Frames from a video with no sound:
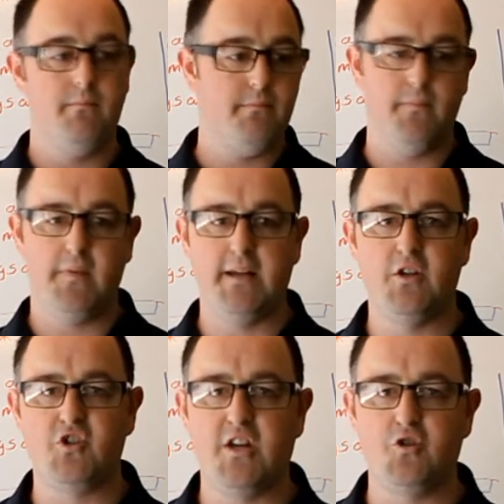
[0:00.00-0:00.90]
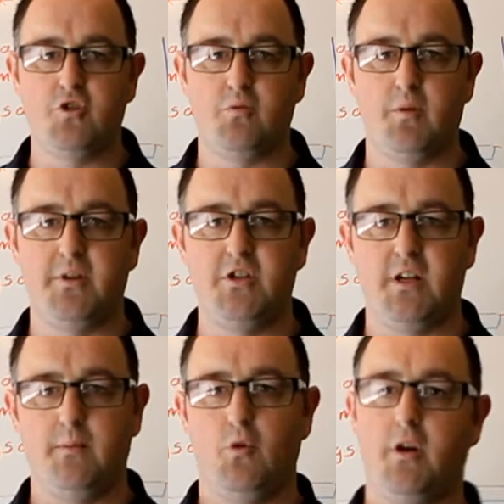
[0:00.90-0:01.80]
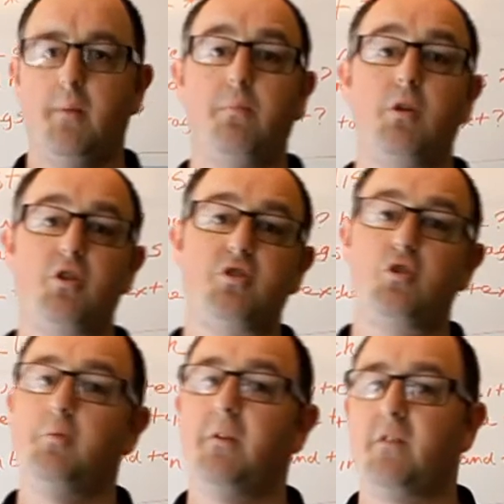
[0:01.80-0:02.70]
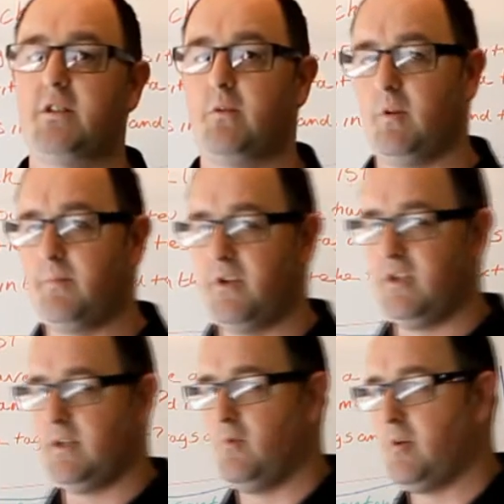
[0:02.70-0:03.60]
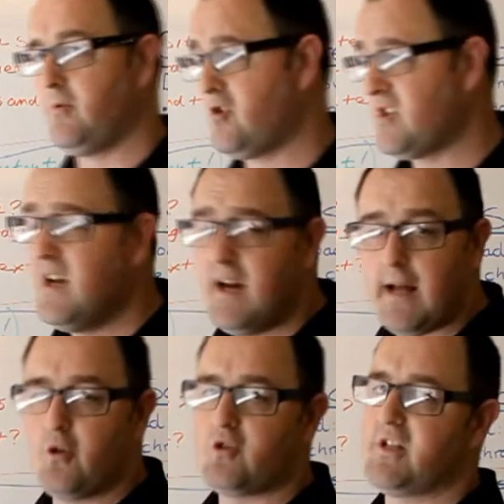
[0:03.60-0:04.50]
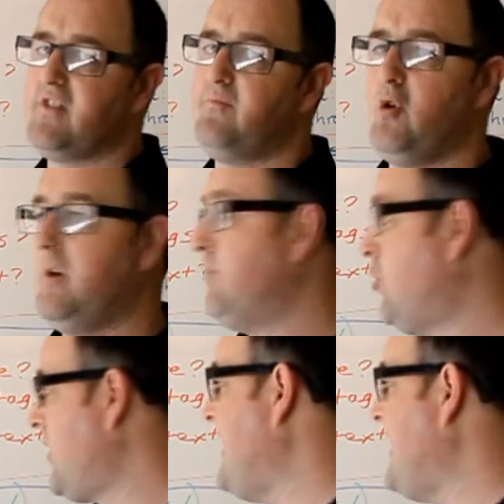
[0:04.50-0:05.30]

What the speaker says: then the search engine will appreciate it more, plus the human visitor will appreciate it more because it looks like you've put in more